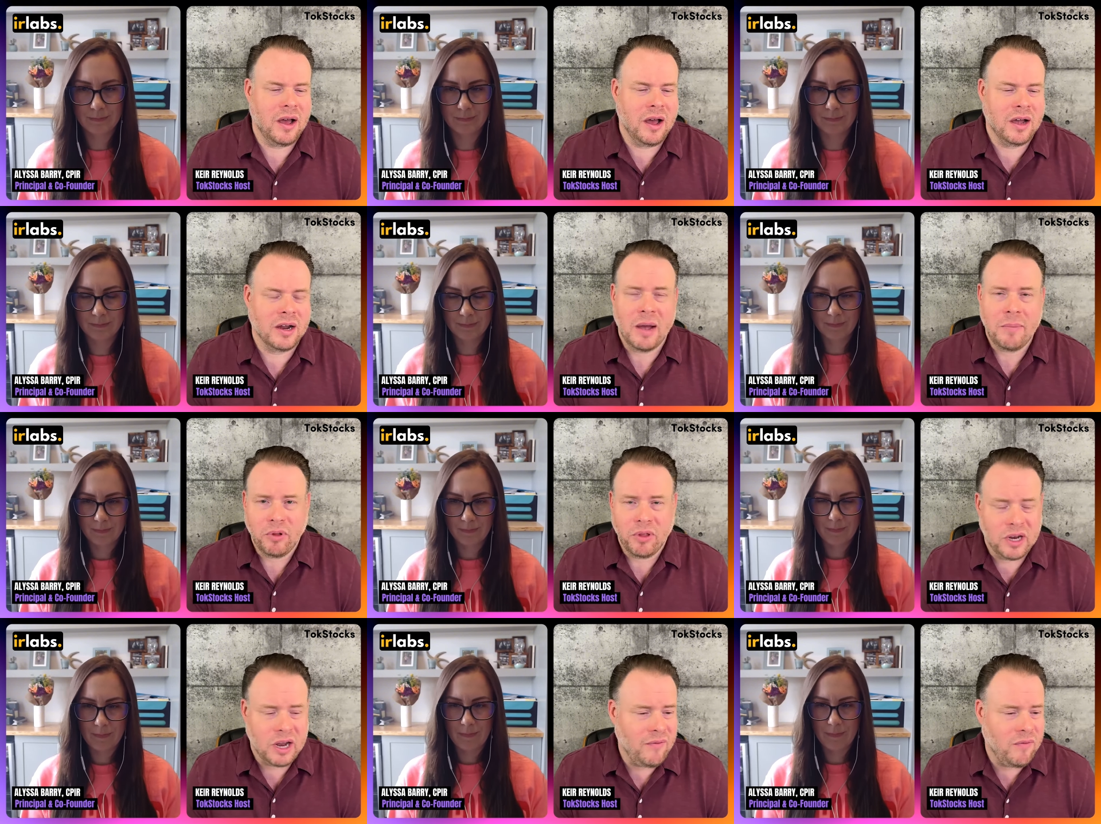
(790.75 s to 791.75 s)
Speaker 1: Uh, a couple
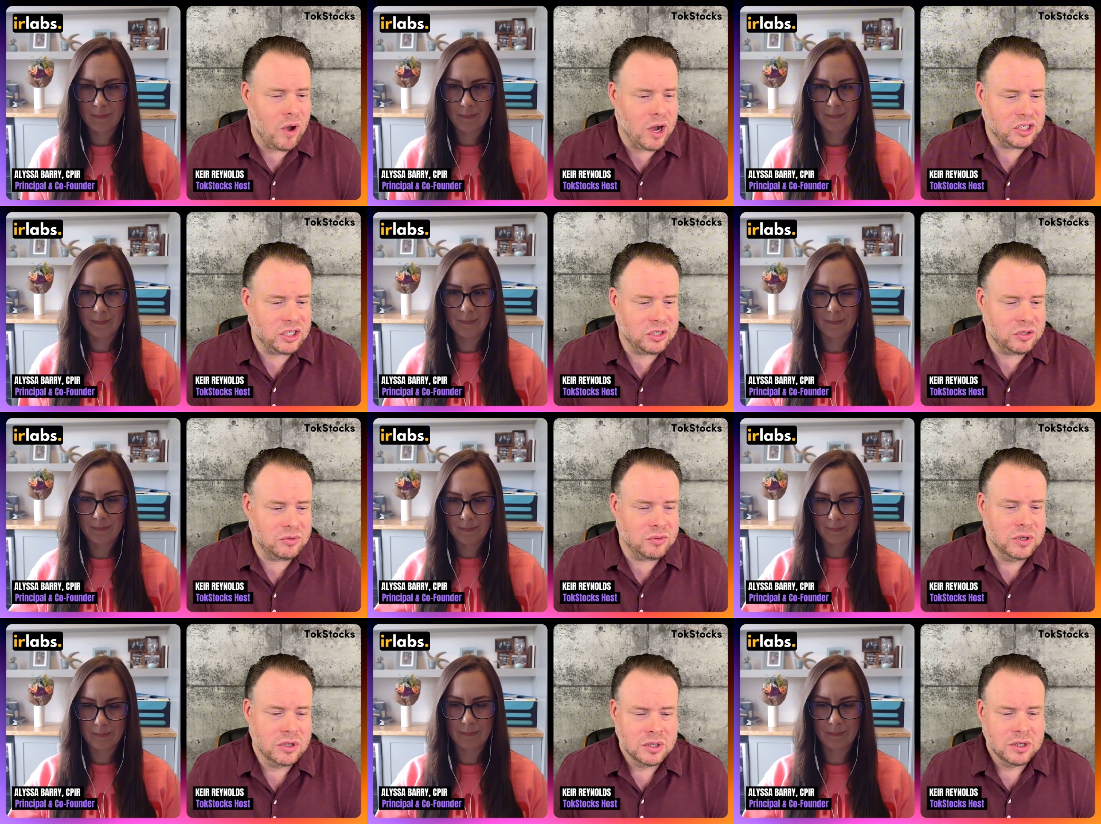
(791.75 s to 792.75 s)
that I've watched
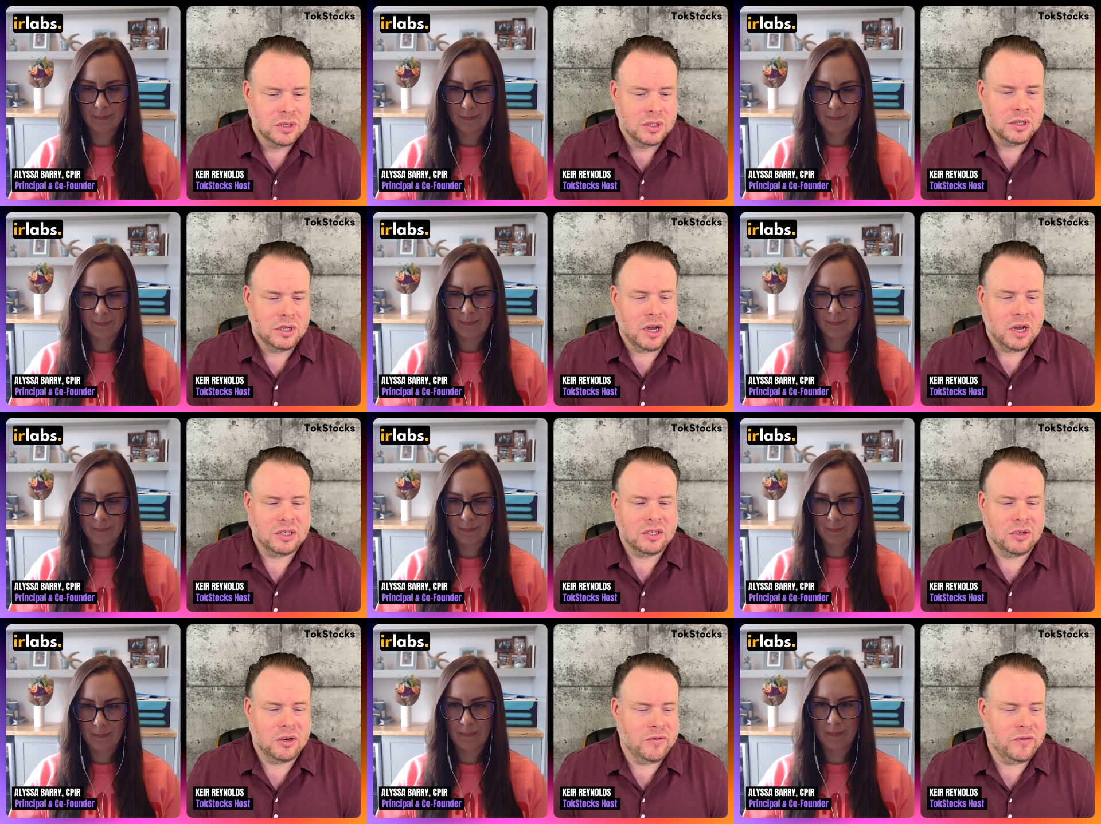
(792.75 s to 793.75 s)
you uh,
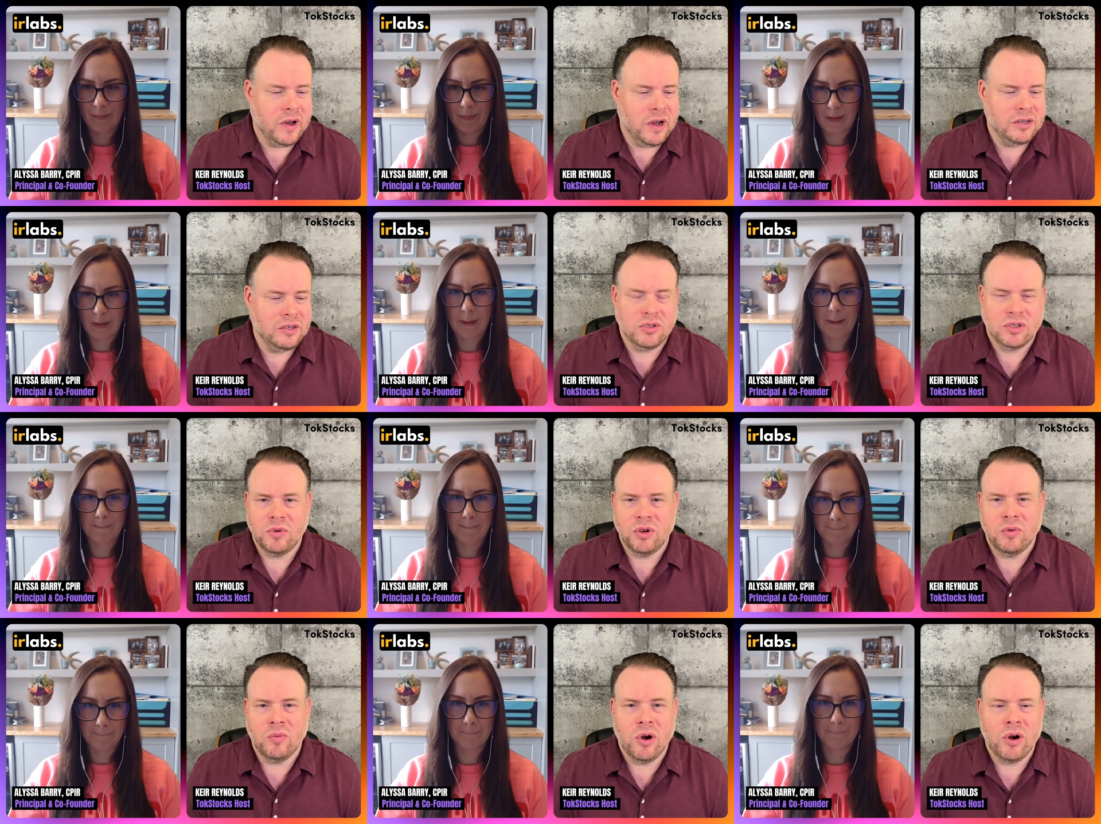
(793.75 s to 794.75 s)
sort of uh, do some
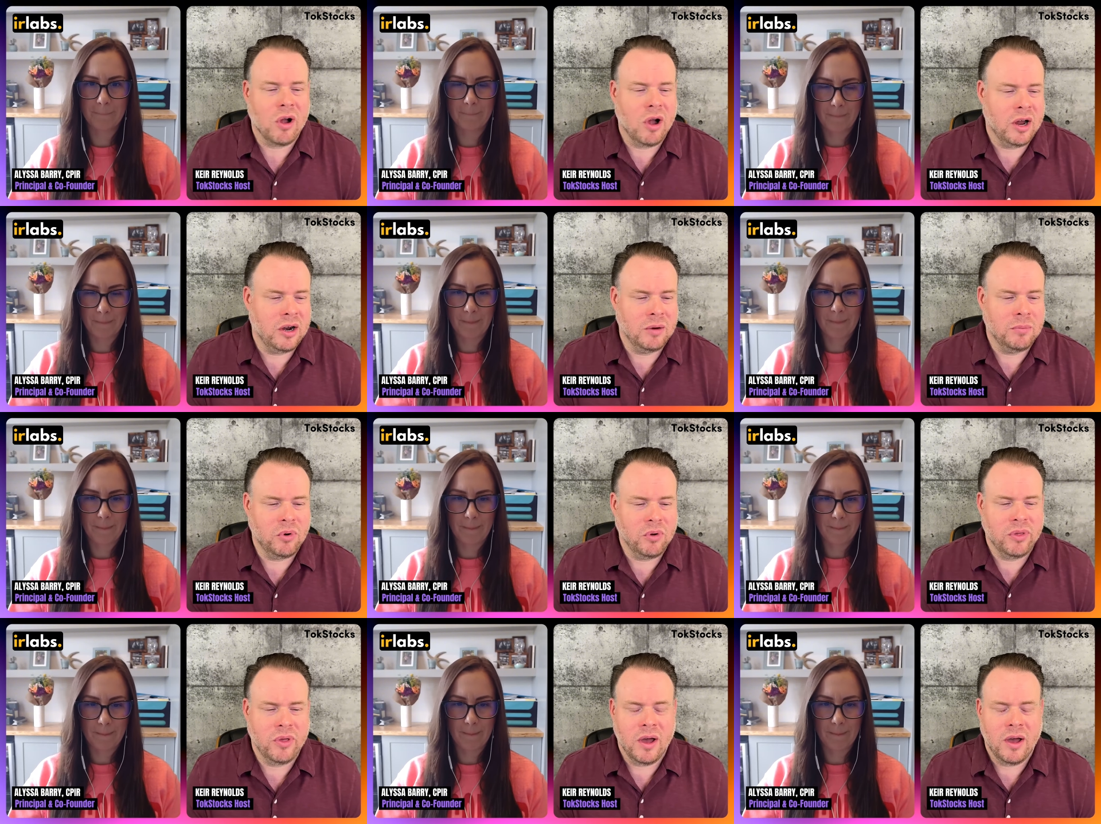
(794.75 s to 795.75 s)
good work on are
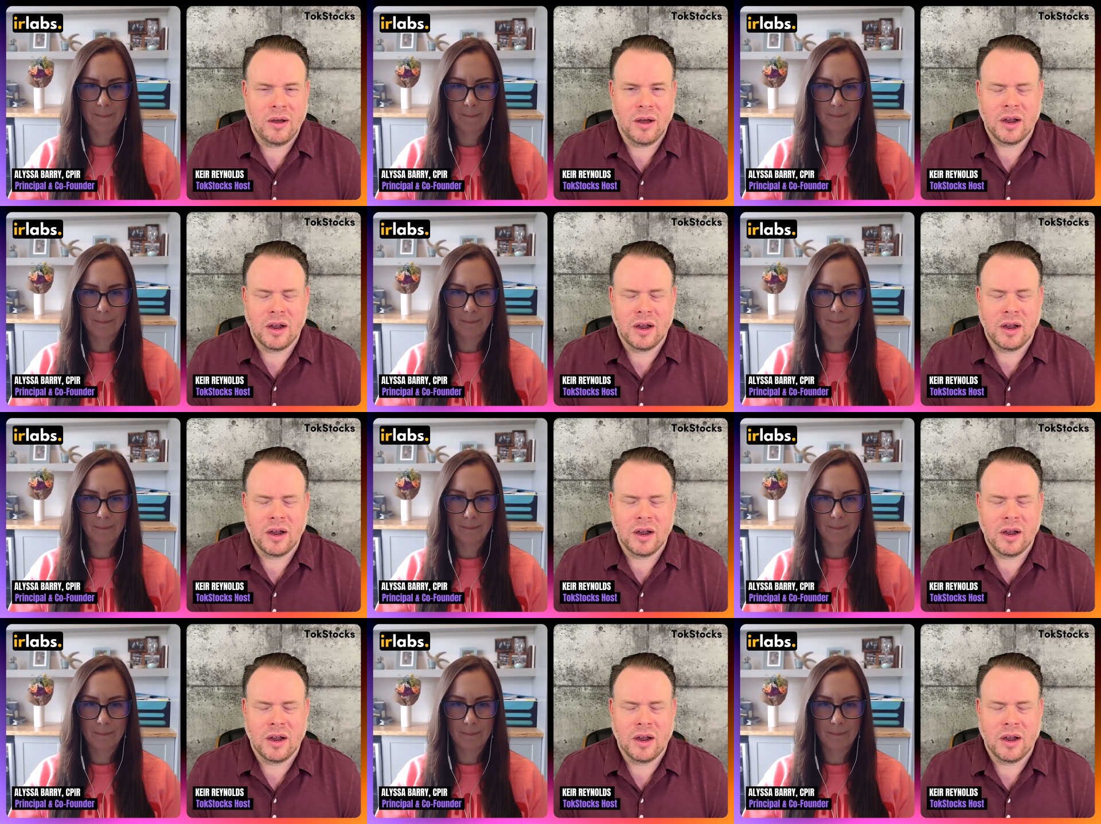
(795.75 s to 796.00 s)
both uh,